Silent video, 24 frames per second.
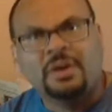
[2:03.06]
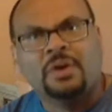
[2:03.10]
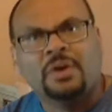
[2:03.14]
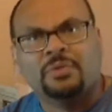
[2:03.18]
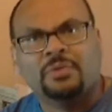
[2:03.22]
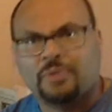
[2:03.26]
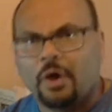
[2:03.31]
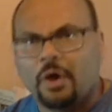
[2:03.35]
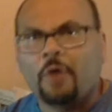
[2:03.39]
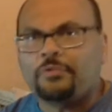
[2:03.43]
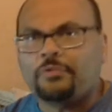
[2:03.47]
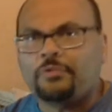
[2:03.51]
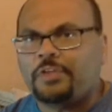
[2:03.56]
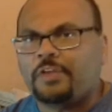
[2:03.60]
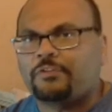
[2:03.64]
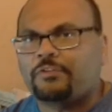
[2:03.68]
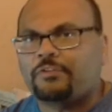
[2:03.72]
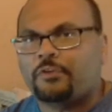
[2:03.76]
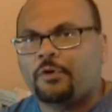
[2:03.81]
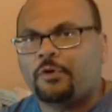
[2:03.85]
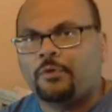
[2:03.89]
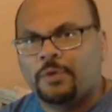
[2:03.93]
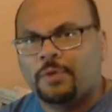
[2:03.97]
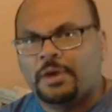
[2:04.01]
Another thing,
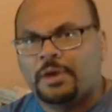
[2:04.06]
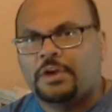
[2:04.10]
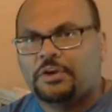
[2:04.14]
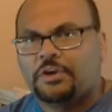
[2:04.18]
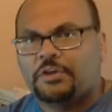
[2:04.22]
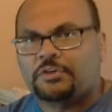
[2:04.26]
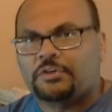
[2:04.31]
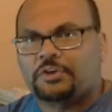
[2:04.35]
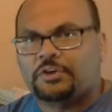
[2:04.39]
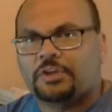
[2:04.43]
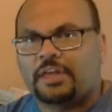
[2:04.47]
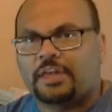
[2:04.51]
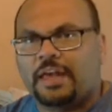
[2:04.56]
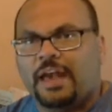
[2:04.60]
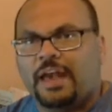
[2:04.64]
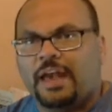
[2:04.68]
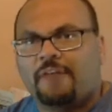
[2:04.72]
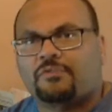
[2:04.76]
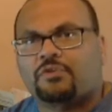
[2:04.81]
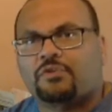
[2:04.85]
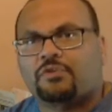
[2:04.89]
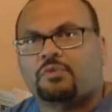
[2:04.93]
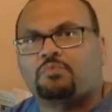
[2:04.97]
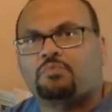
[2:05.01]
too, he's going to
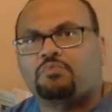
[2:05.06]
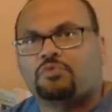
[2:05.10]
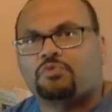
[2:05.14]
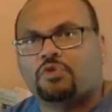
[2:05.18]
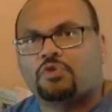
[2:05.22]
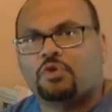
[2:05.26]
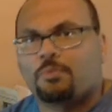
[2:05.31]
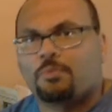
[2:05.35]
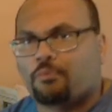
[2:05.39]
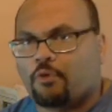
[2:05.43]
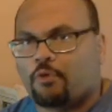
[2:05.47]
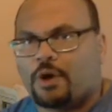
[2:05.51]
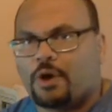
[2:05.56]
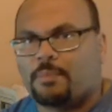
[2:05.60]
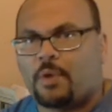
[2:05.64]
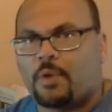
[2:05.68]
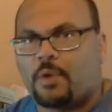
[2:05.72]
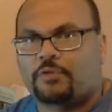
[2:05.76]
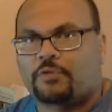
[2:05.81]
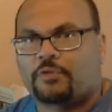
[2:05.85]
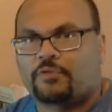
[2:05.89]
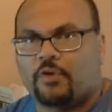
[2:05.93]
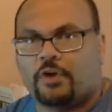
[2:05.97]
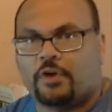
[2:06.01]
have some new
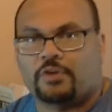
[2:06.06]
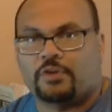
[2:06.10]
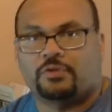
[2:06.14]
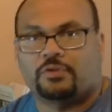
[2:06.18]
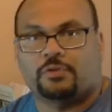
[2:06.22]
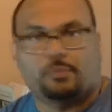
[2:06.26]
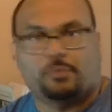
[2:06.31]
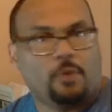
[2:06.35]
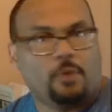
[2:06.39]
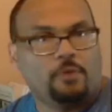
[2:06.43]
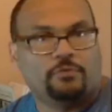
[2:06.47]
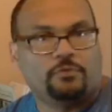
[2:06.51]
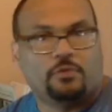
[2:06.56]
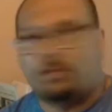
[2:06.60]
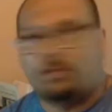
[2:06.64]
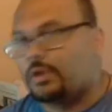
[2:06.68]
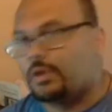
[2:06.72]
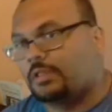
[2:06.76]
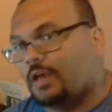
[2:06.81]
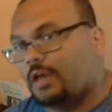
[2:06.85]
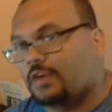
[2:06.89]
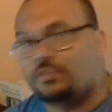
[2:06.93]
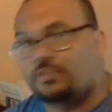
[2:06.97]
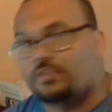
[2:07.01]
primary targets to throw to.
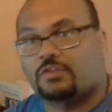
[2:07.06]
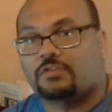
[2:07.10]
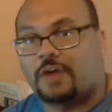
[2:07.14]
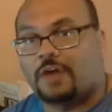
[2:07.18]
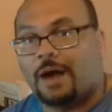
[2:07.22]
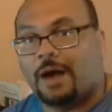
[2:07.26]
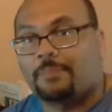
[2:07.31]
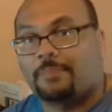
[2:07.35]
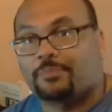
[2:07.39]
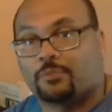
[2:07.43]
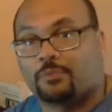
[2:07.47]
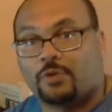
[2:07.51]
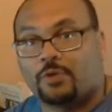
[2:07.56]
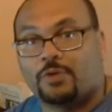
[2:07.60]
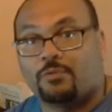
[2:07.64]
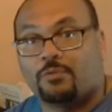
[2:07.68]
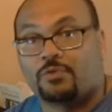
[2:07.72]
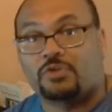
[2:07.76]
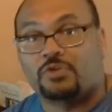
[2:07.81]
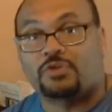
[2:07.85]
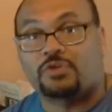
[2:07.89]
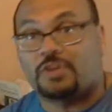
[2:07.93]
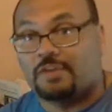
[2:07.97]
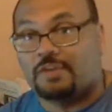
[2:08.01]
He lost his top three
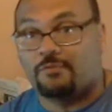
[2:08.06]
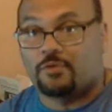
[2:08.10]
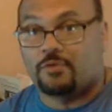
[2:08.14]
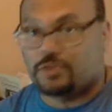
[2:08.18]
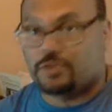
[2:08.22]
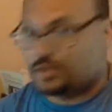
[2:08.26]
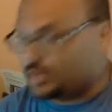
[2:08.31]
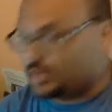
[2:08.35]
receivers.